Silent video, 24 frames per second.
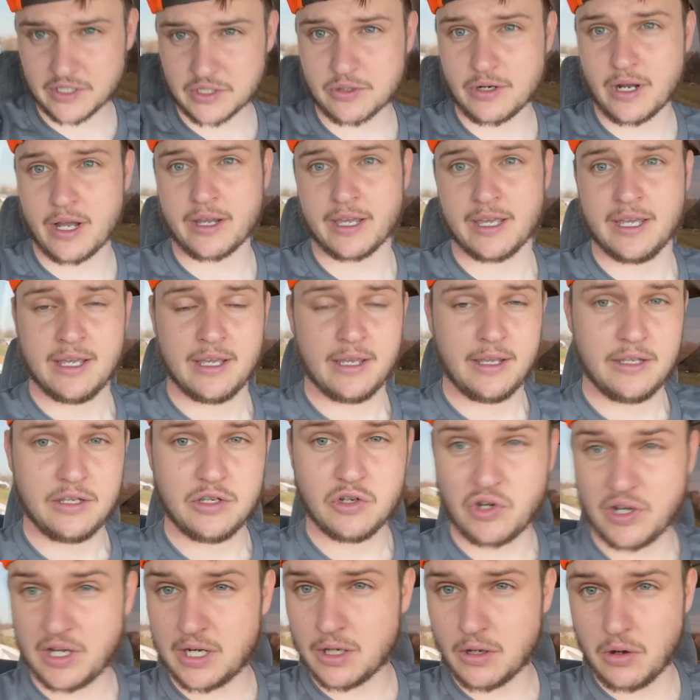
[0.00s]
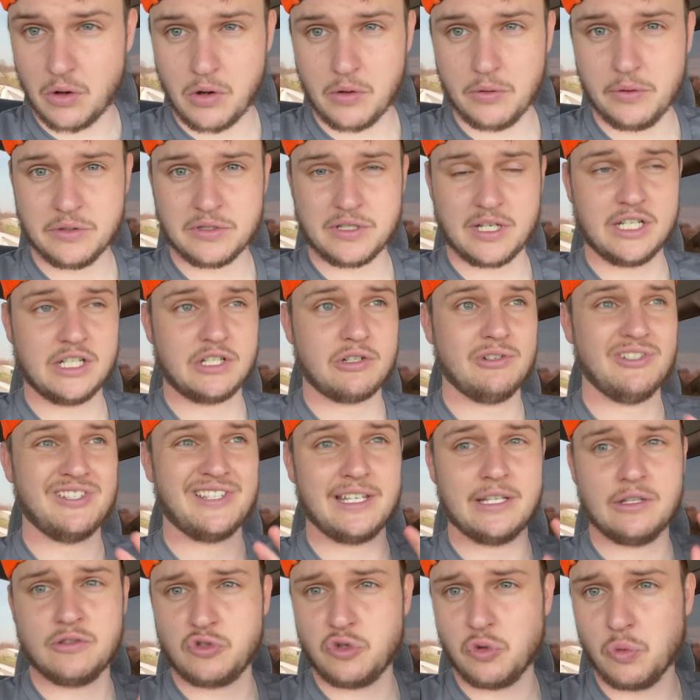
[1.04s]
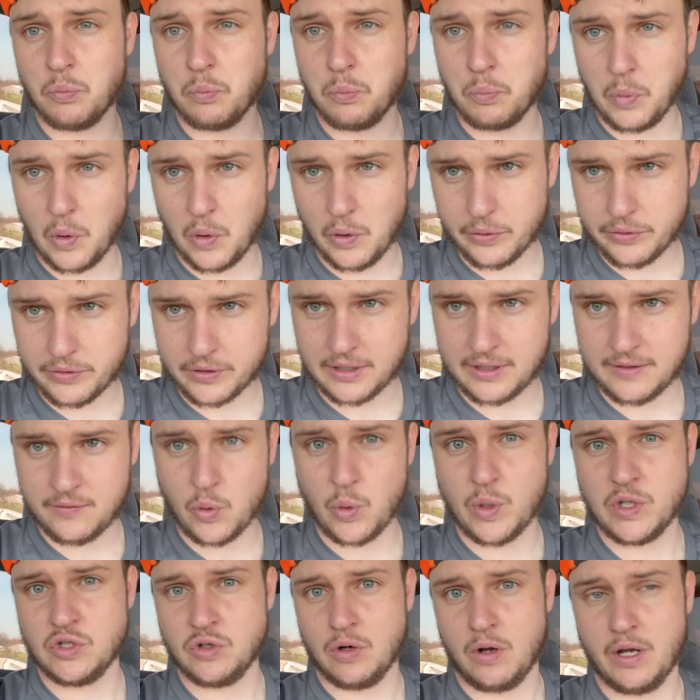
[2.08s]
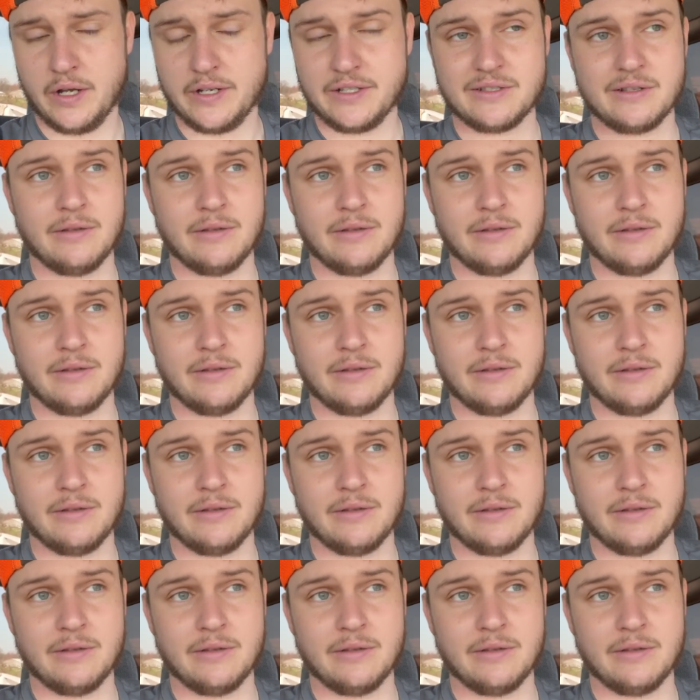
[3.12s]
truck, you're getting all those entries into both giveaway drawings.